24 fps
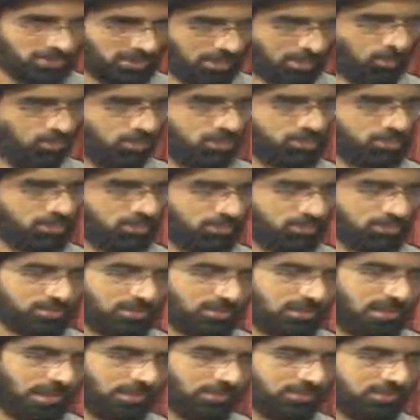and it was used
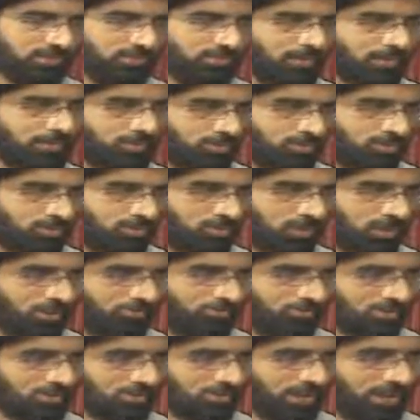against the messenger
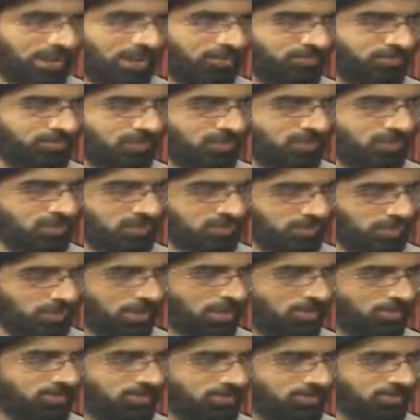of Islam as well.